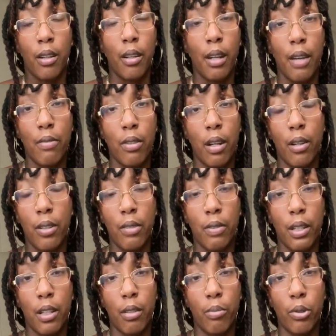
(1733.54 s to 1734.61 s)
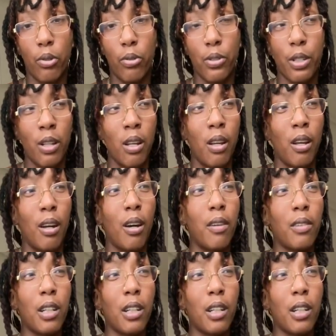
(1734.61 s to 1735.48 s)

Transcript: And I don't even get in pools. I